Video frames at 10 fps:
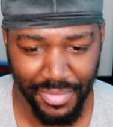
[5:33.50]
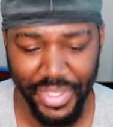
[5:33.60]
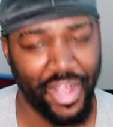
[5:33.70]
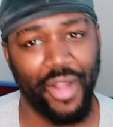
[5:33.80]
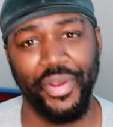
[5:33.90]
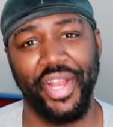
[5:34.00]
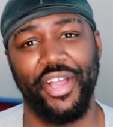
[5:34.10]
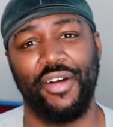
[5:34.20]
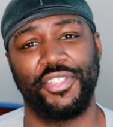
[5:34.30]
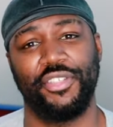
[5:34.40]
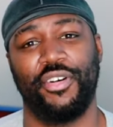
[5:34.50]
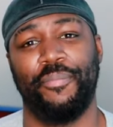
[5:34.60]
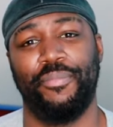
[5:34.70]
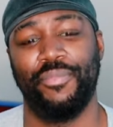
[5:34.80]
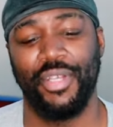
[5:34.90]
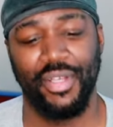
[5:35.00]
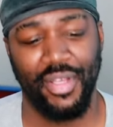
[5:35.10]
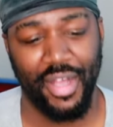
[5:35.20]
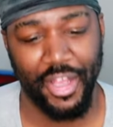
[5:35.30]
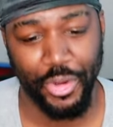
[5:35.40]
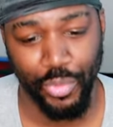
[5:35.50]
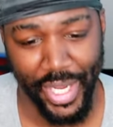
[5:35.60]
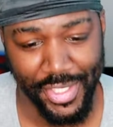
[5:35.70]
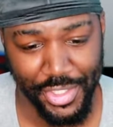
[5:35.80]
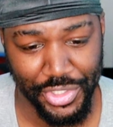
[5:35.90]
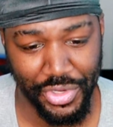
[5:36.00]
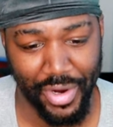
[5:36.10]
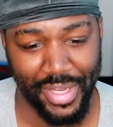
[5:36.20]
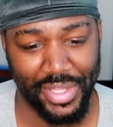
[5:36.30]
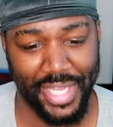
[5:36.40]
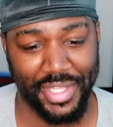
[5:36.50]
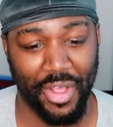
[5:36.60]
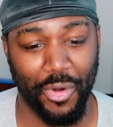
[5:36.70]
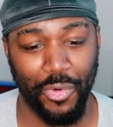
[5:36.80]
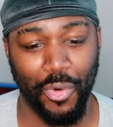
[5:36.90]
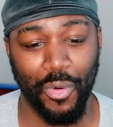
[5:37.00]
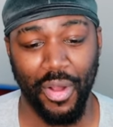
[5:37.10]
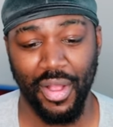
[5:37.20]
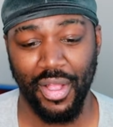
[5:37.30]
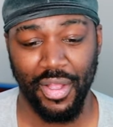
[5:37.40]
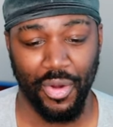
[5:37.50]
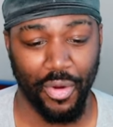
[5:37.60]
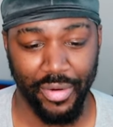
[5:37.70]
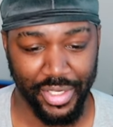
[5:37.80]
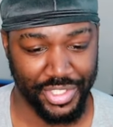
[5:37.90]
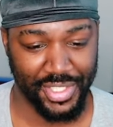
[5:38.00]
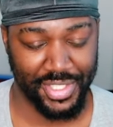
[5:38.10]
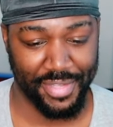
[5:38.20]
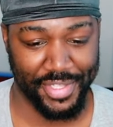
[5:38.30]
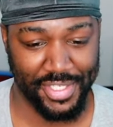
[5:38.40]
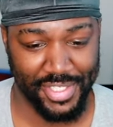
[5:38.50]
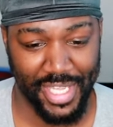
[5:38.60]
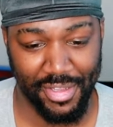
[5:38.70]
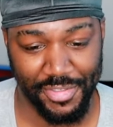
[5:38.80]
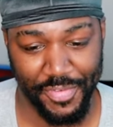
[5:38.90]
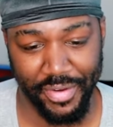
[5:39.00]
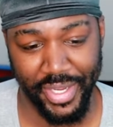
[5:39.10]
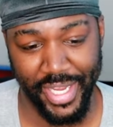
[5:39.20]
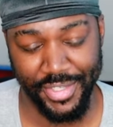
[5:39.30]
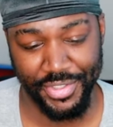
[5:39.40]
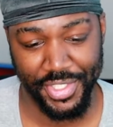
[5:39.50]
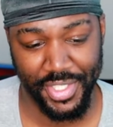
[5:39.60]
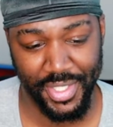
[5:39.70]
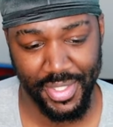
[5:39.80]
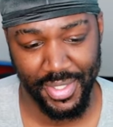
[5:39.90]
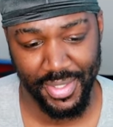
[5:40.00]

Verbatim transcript: We already off to a, a great start. Like the whole origins of this sounds very interesting.